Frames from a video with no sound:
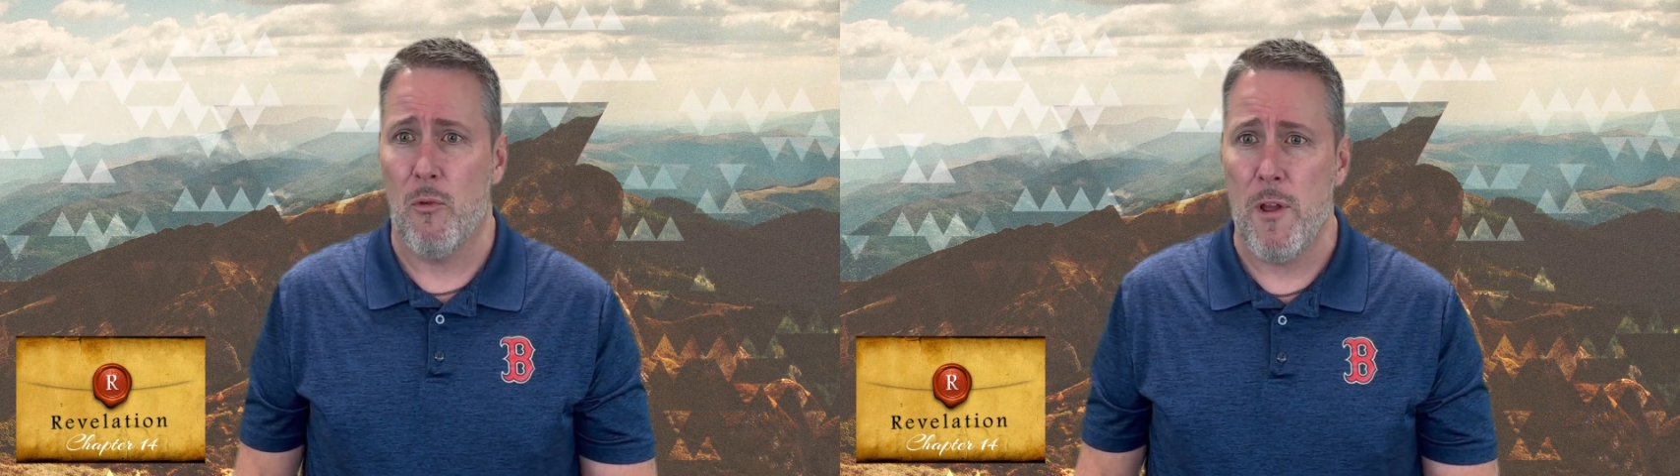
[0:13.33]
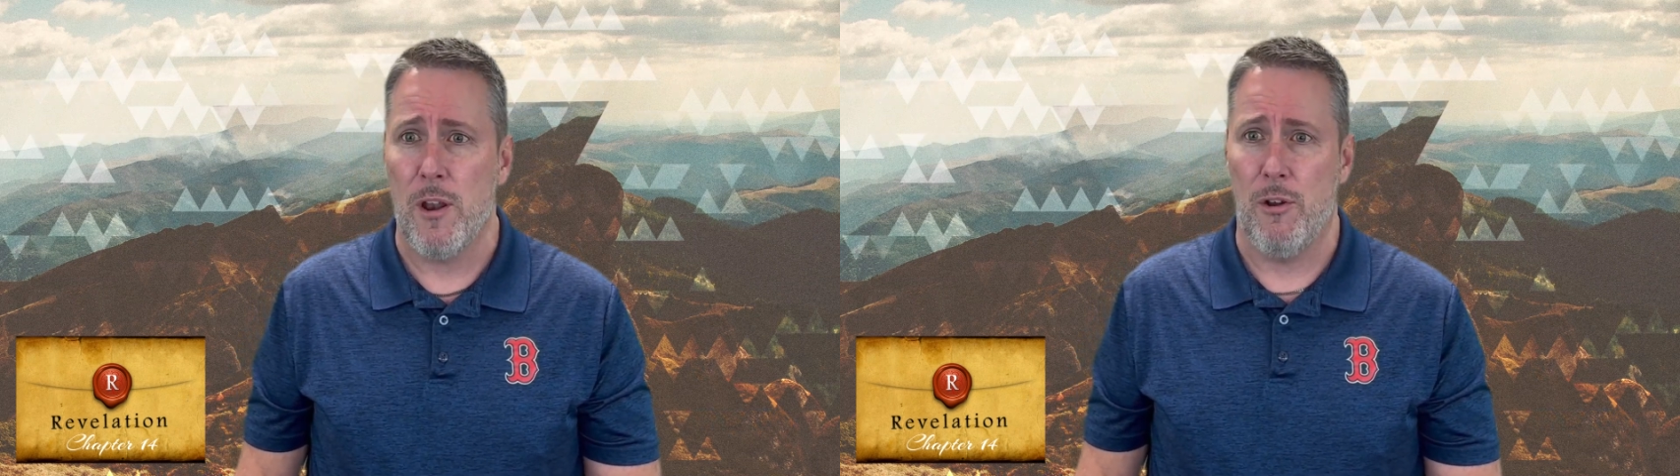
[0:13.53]

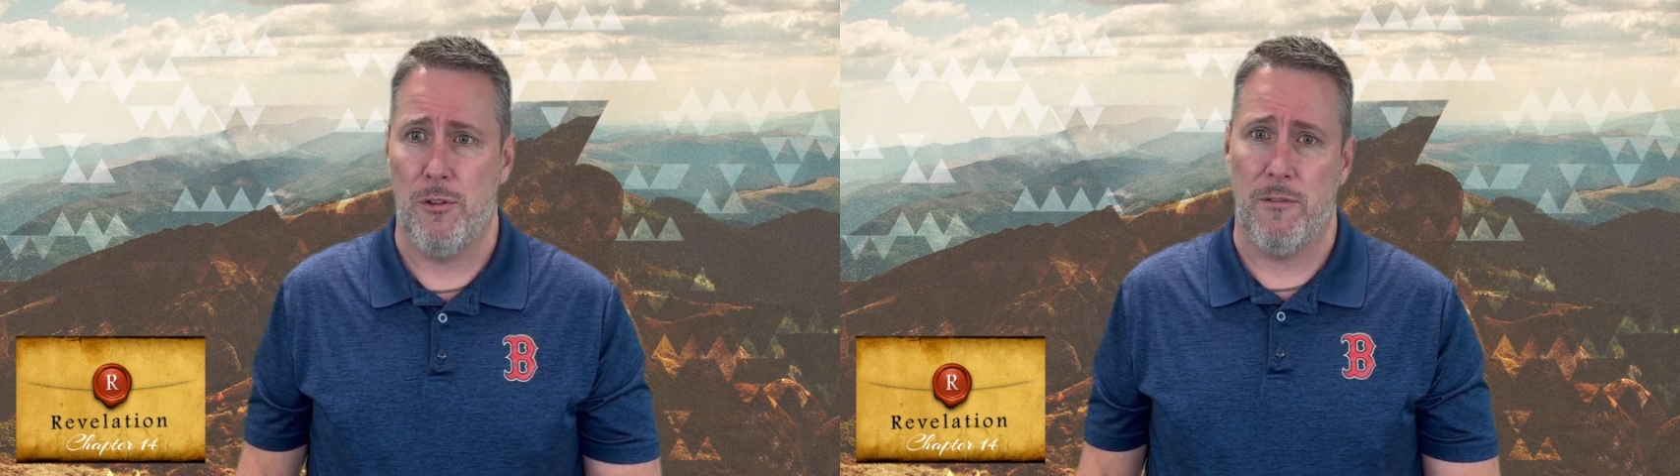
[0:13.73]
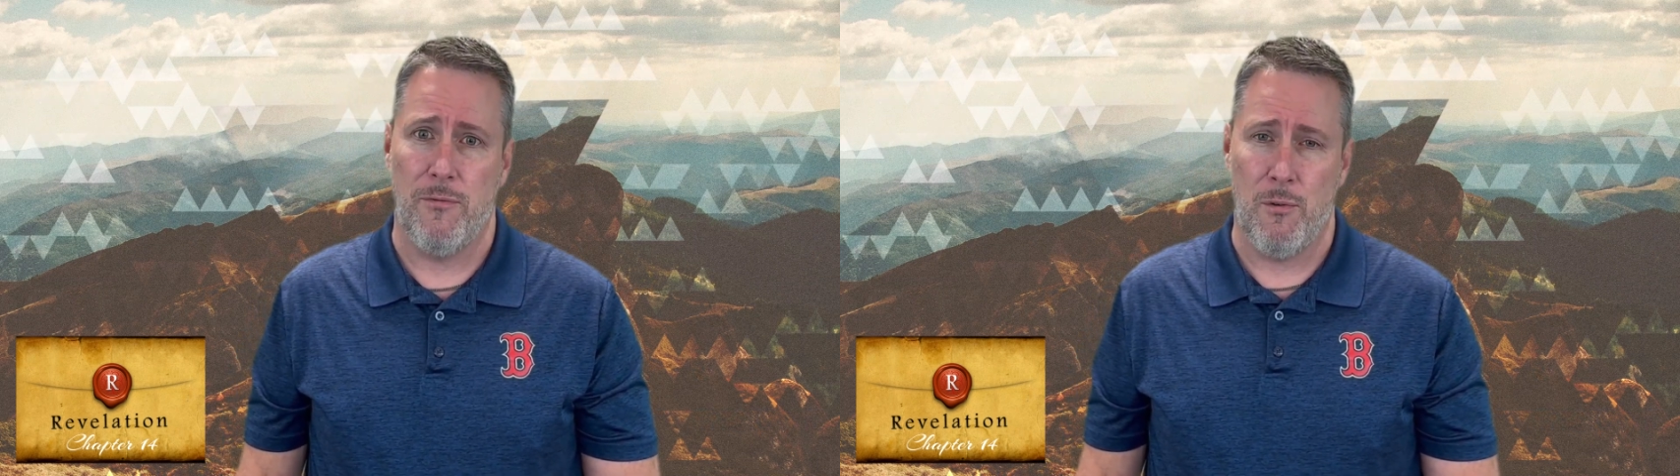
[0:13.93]
written on
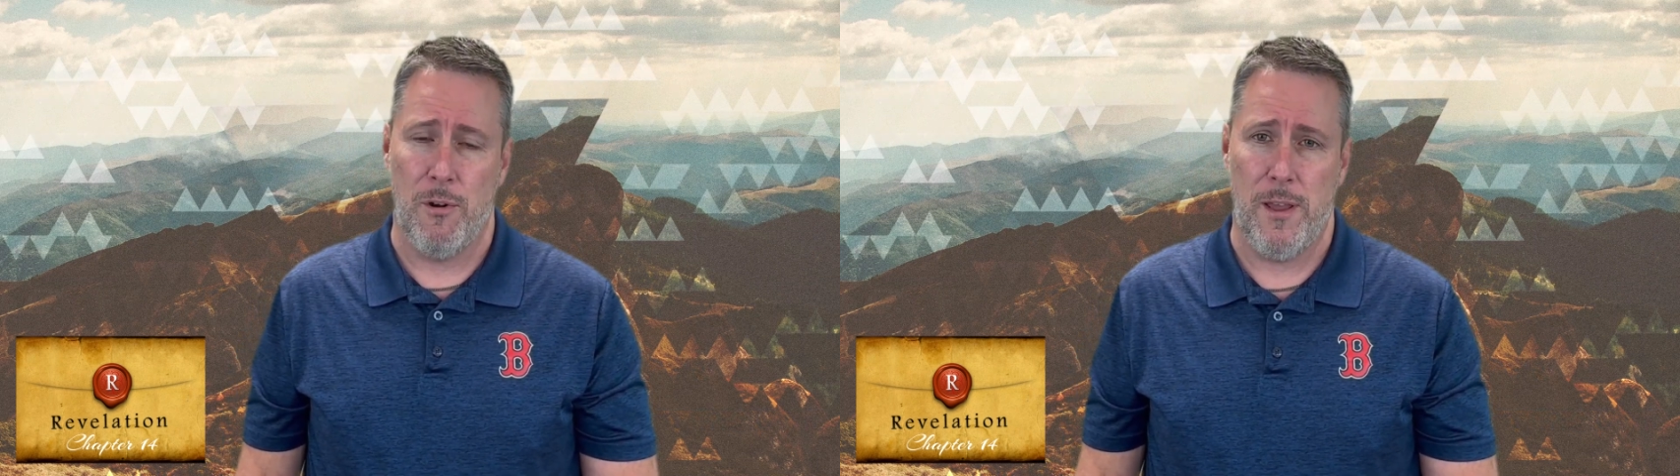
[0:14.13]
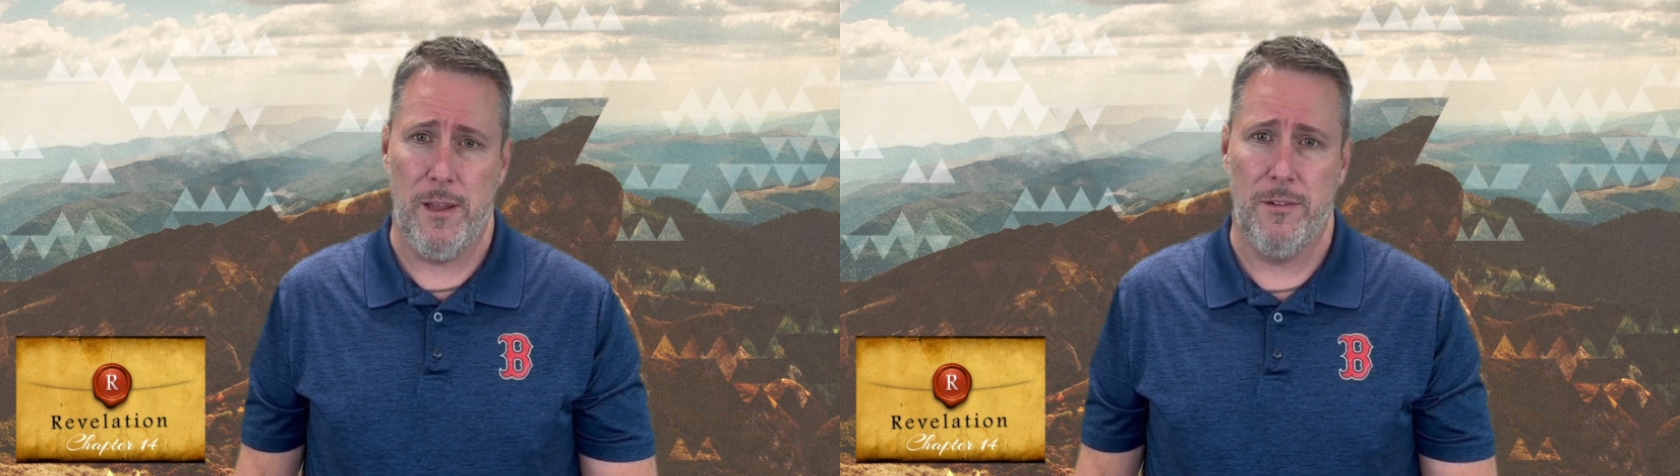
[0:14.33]
their
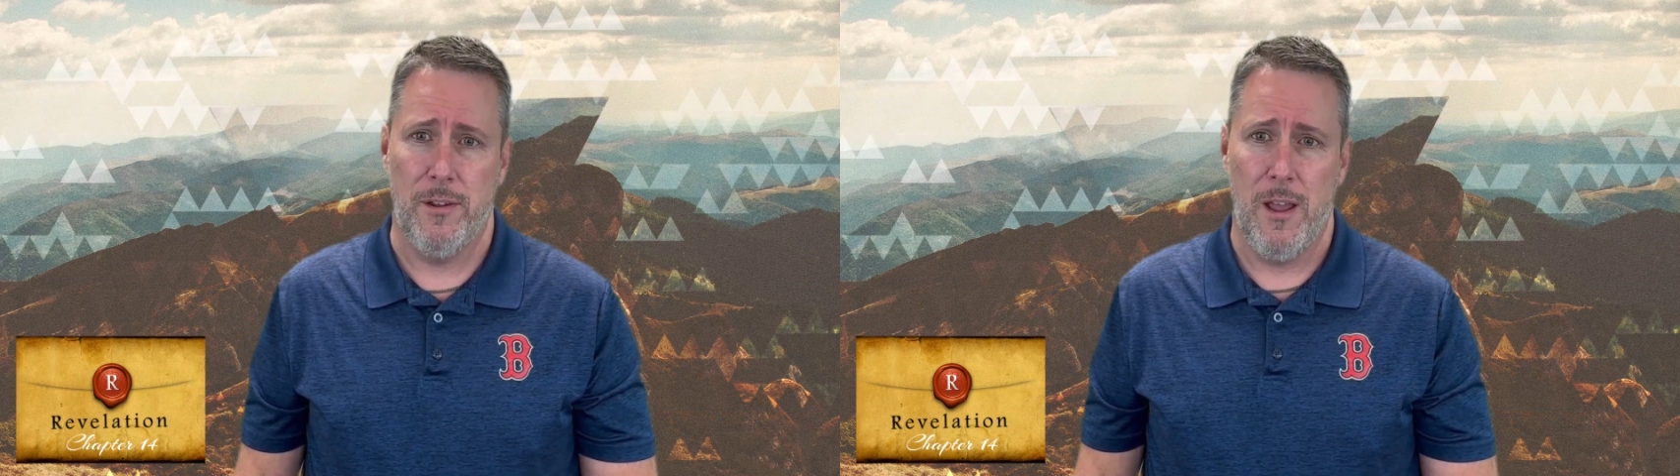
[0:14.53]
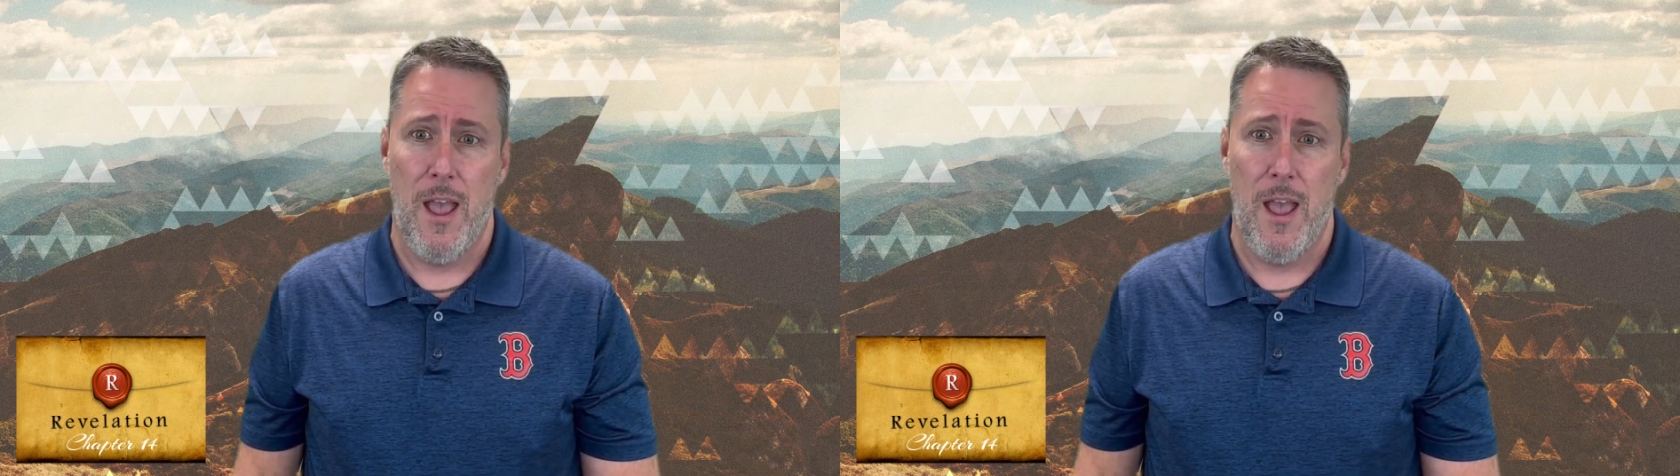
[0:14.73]
foreheads.